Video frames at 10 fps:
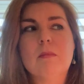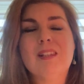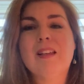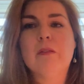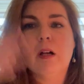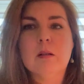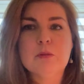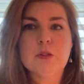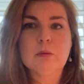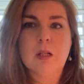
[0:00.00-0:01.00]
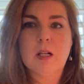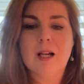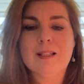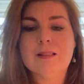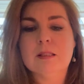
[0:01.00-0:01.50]
live up to our
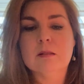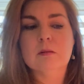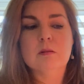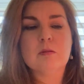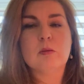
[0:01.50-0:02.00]
ideals,